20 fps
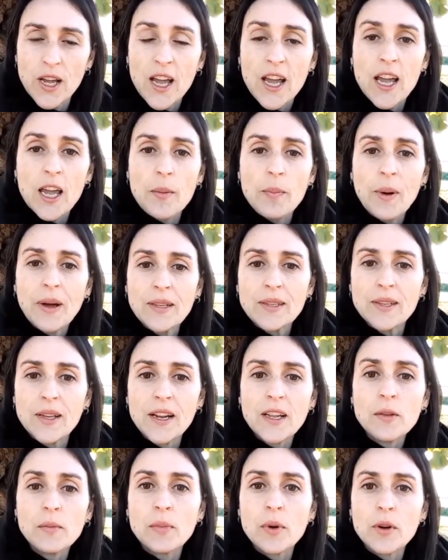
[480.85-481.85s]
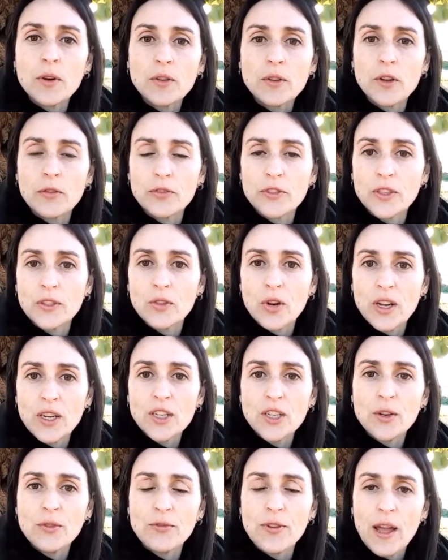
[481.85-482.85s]
a passerine bird of the
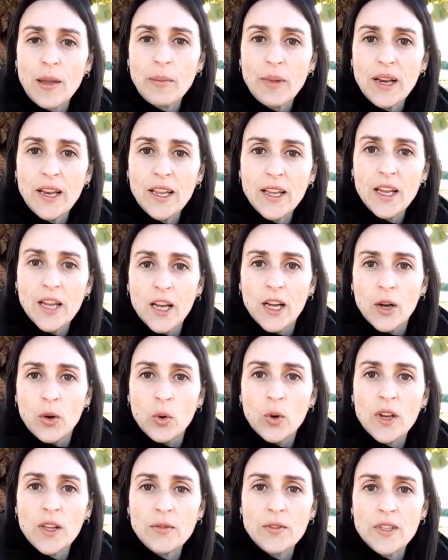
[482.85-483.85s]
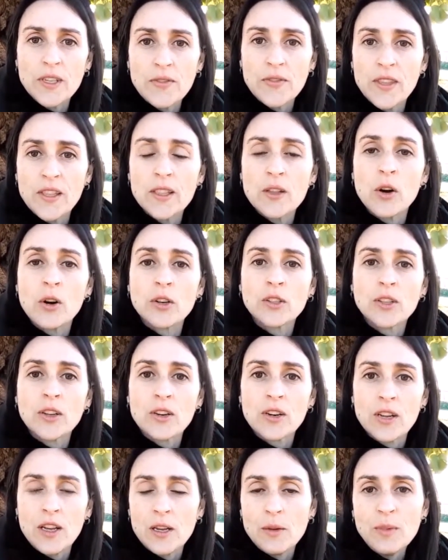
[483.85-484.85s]
thrush family who lives in the
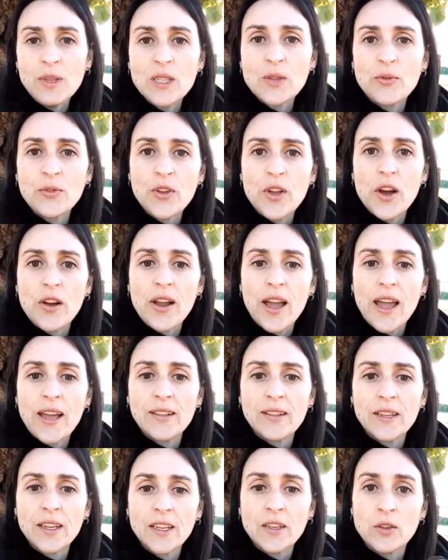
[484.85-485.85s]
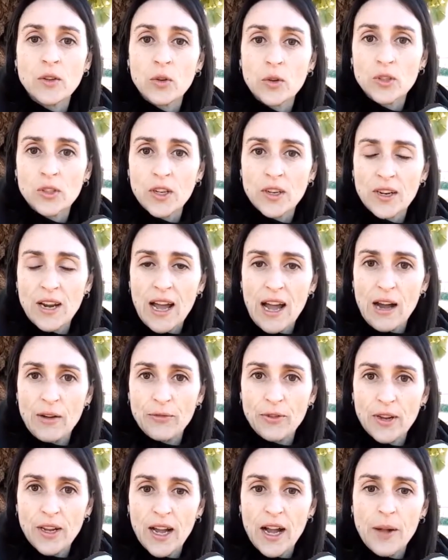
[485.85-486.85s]
northern hemisphere and in northern
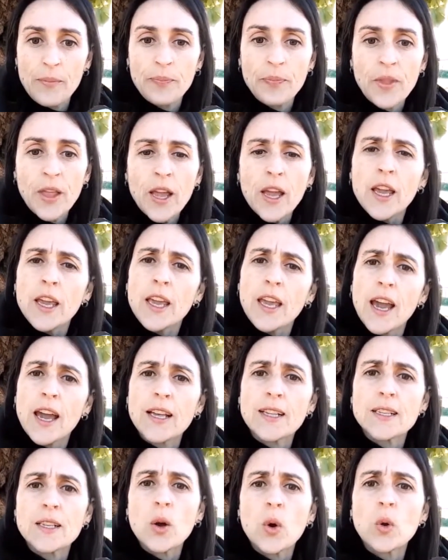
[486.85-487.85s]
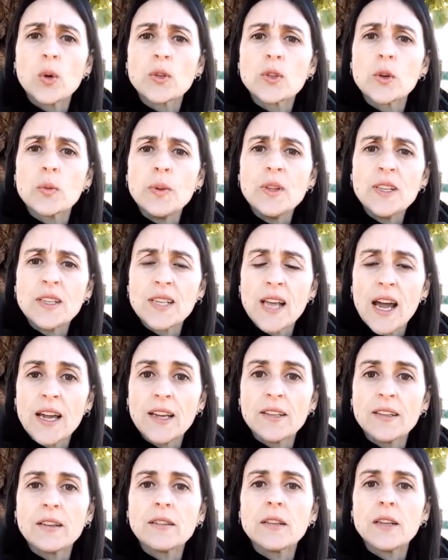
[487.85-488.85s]
Africa. He has also been
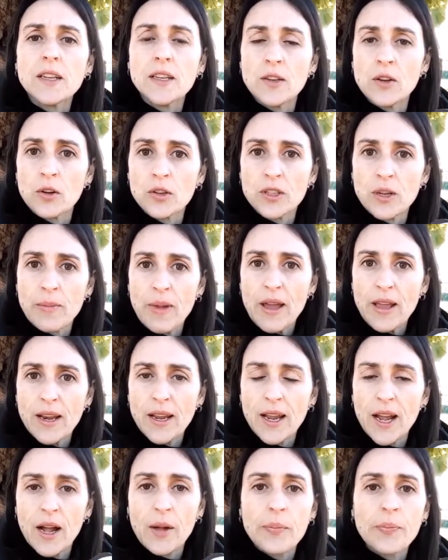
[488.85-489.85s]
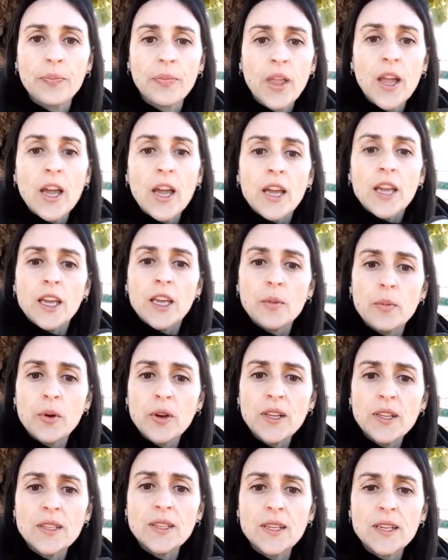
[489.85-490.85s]
sighted in North America. He
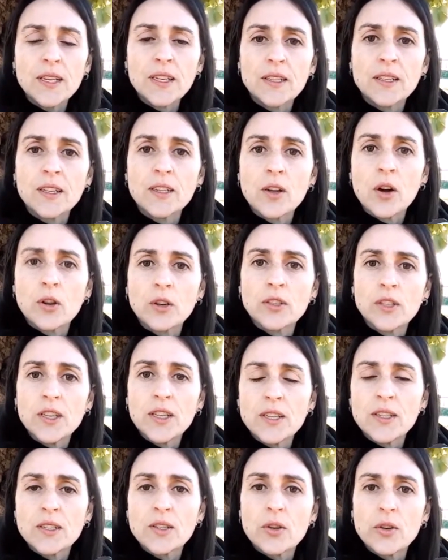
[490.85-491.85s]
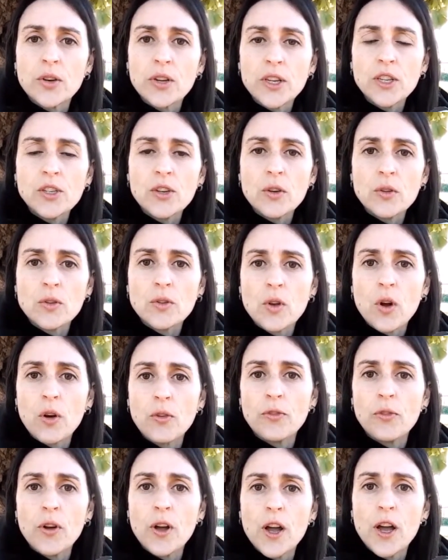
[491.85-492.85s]
breeds in the northeast regions
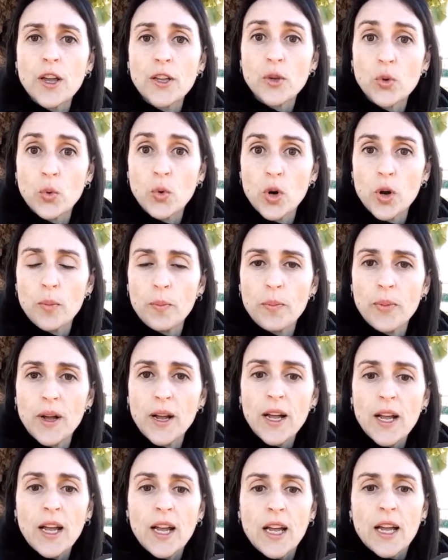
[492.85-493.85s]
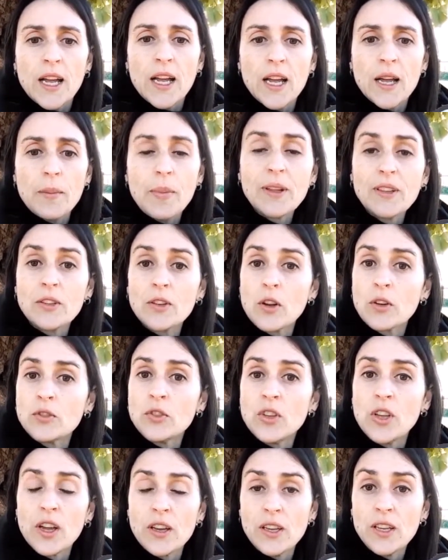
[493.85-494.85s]
of Europe, but
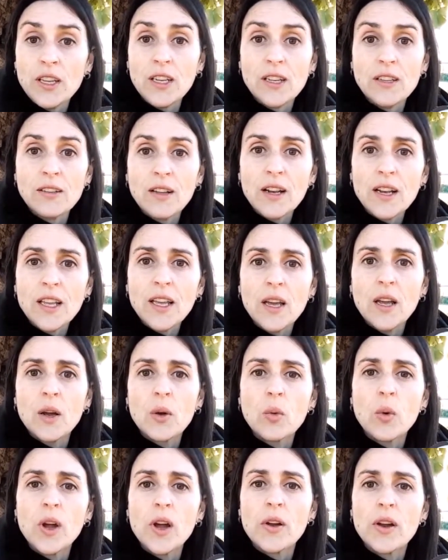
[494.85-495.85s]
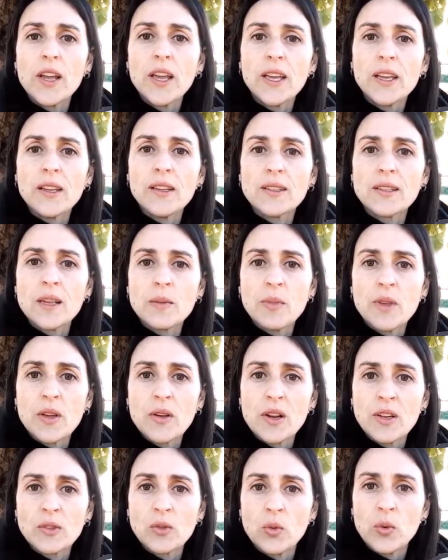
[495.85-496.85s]
not here in Italy, where he is a
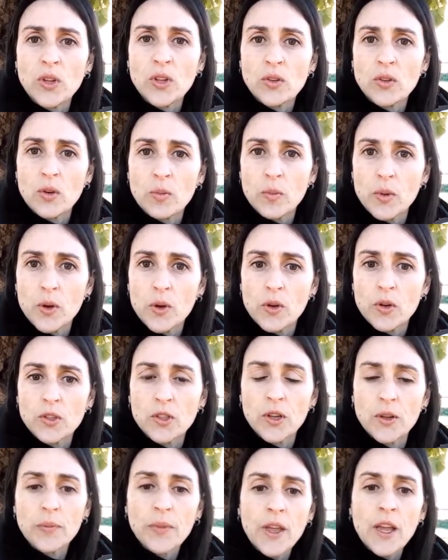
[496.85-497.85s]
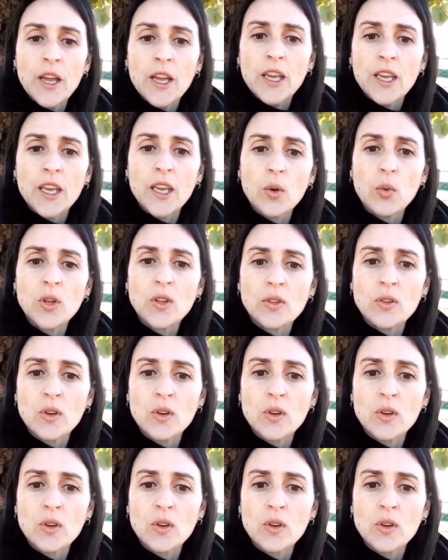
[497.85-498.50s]
migrant winter bird. He